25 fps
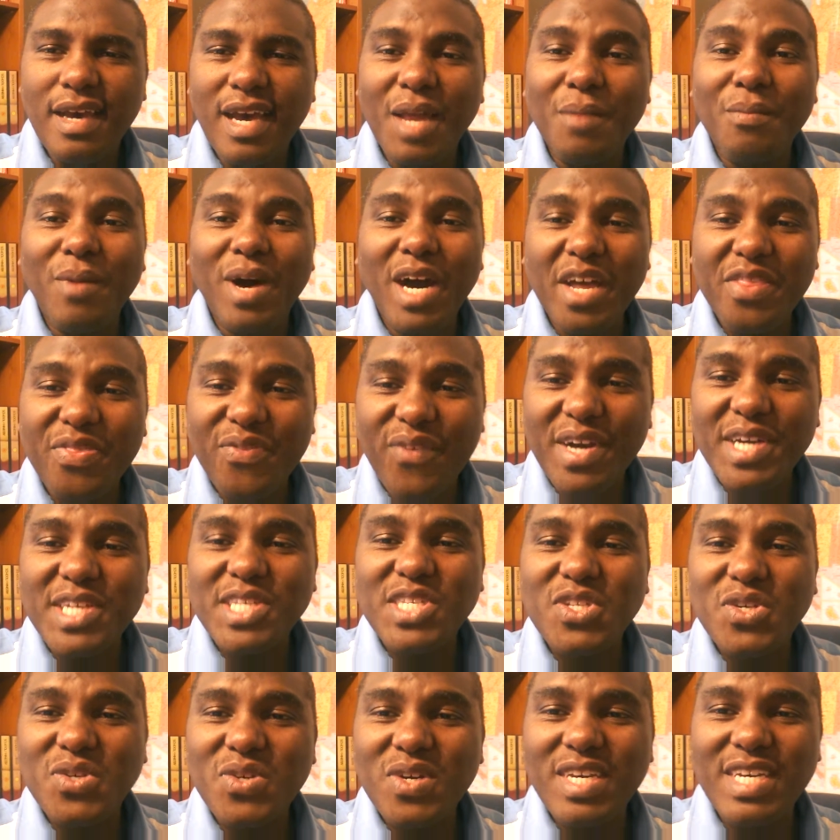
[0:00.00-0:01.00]
And my
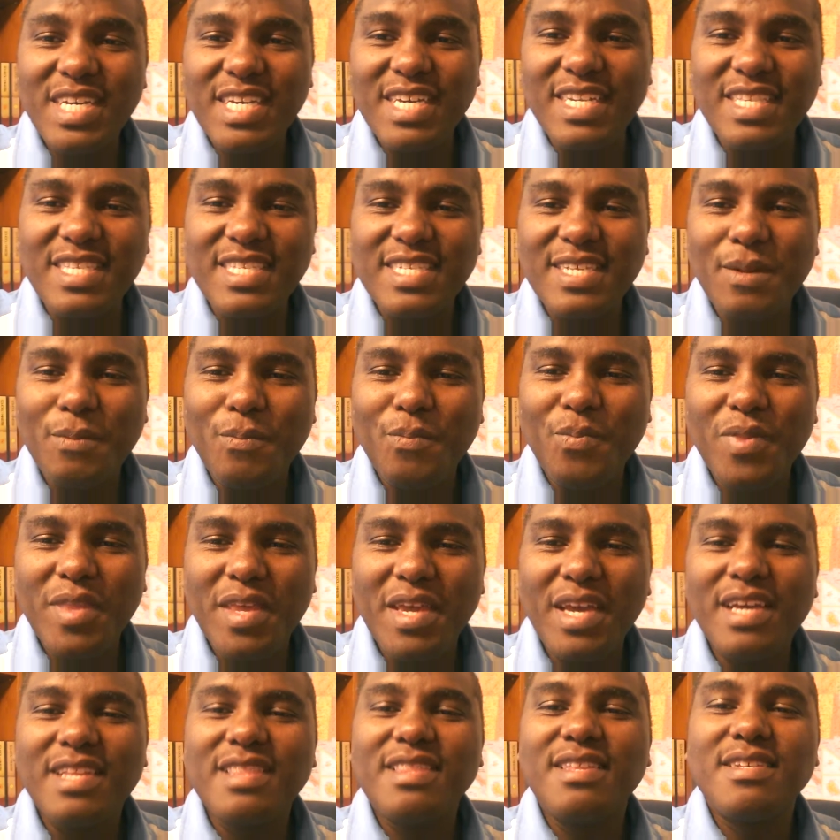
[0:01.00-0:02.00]
advice to you is,
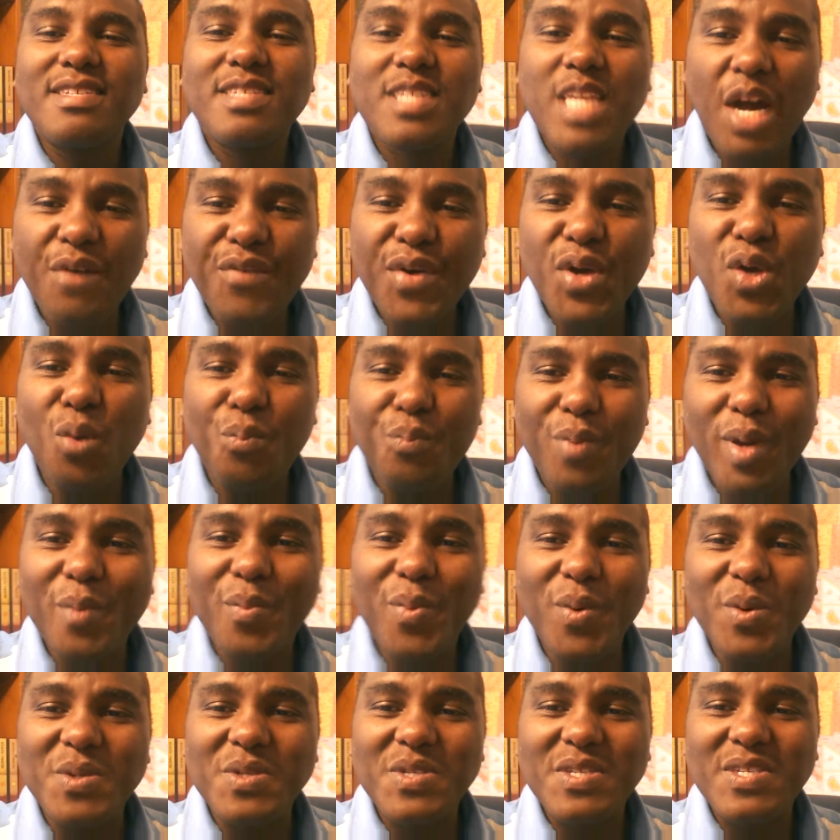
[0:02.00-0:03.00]
discover your
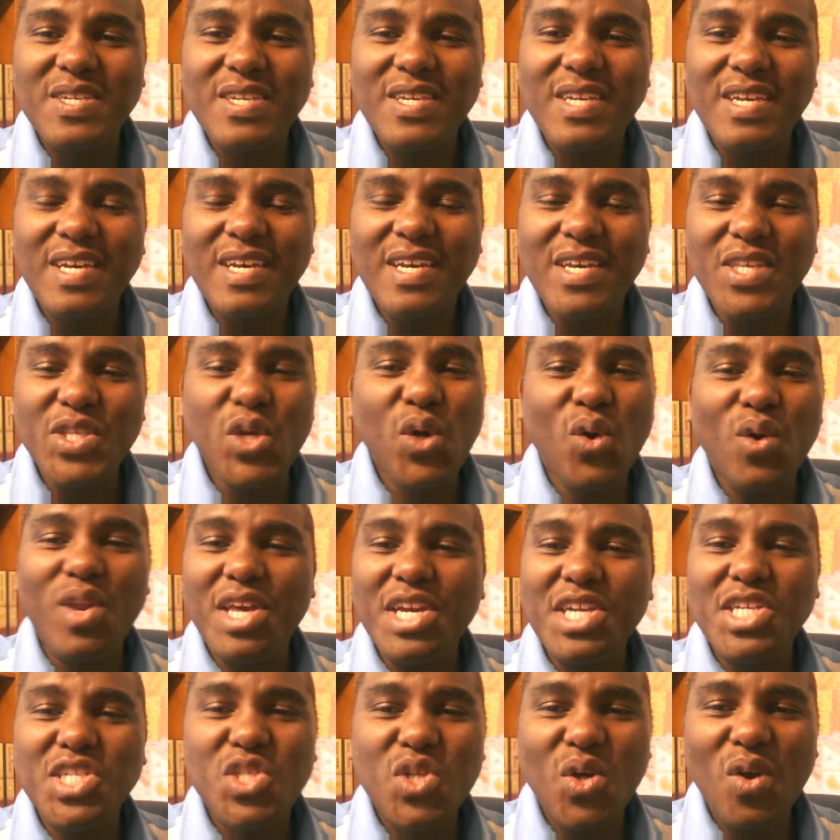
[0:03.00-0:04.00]
purpose. You'll
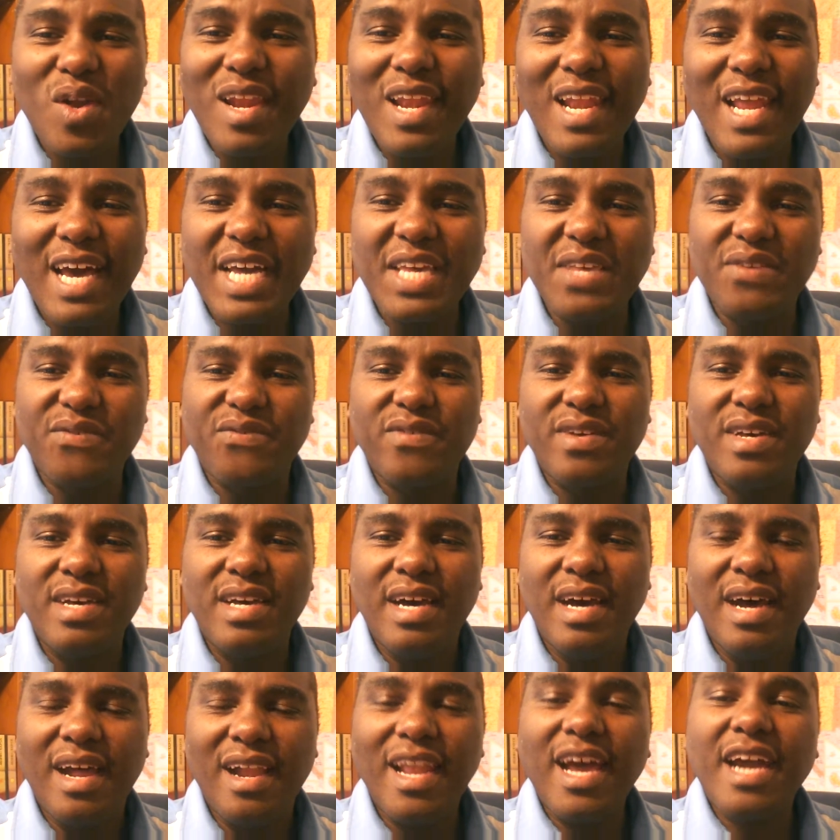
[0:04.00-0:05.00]
enjoy life
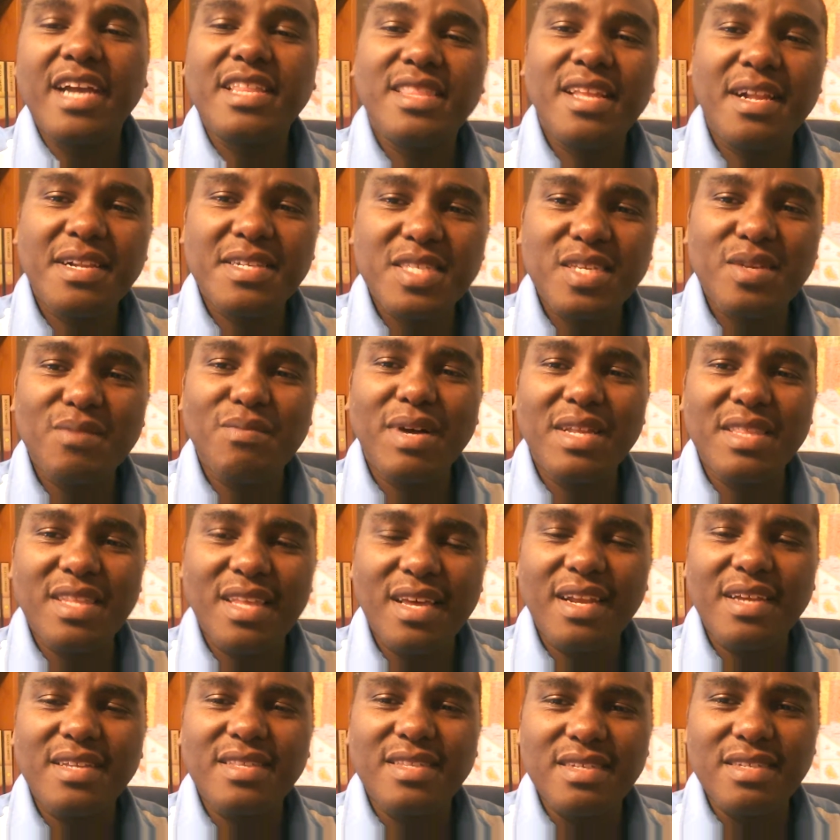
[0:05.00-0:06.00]
like Nelson
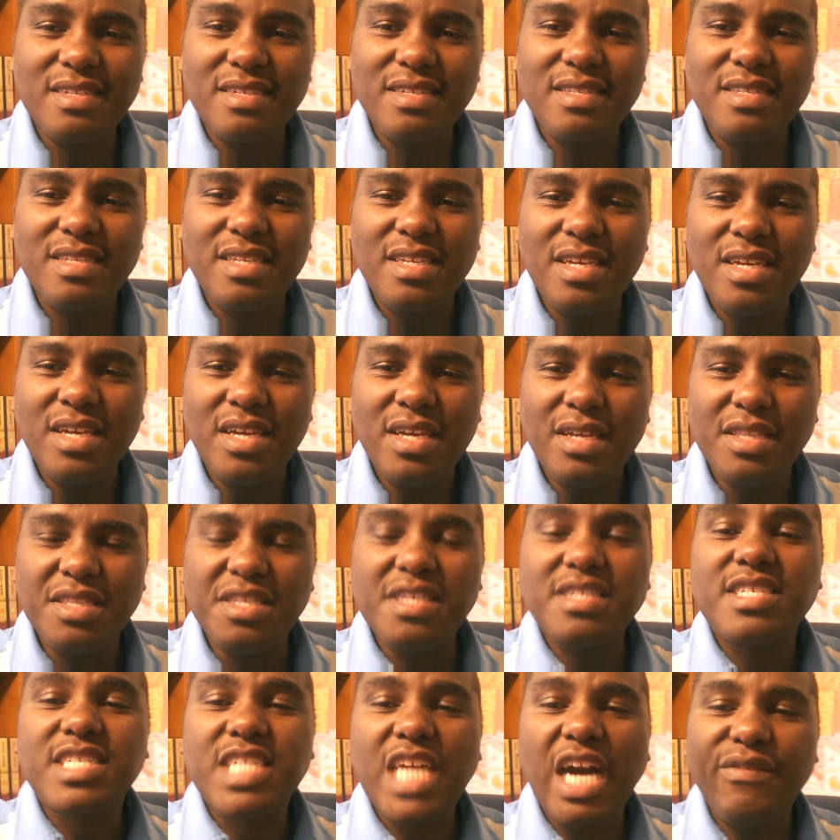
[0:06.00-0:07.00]
Mandela did.
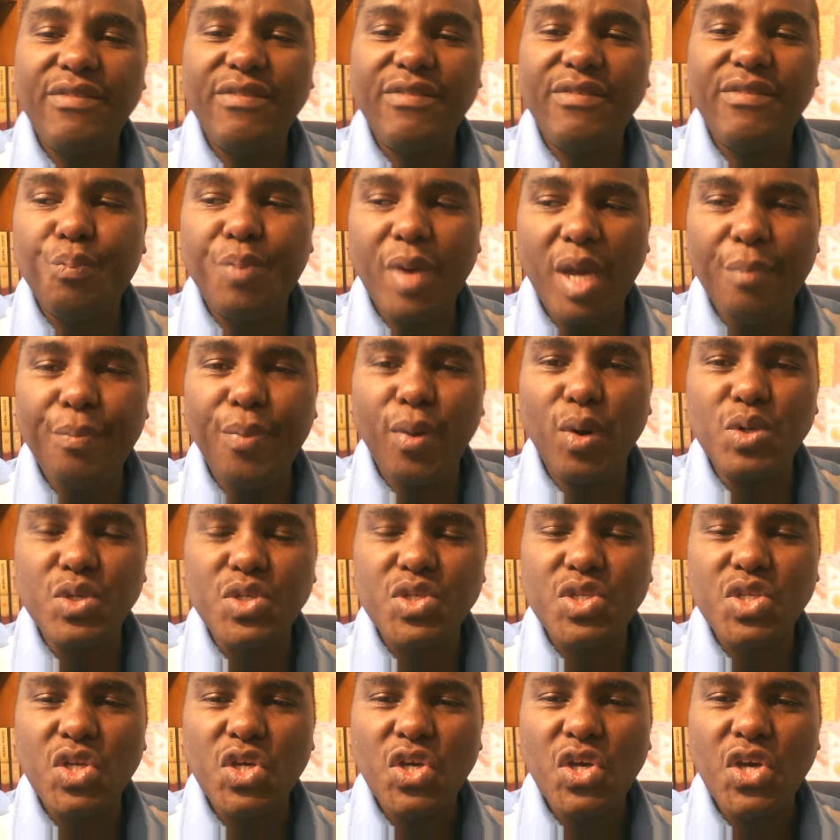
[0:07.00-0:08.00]
Discover your
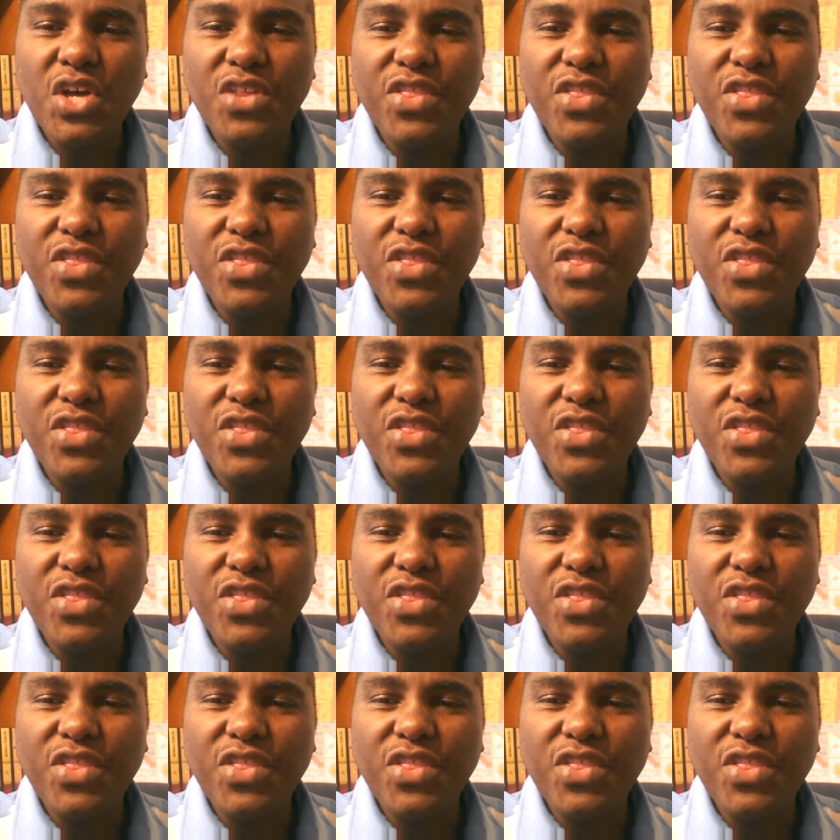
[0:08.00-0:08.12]
purpose.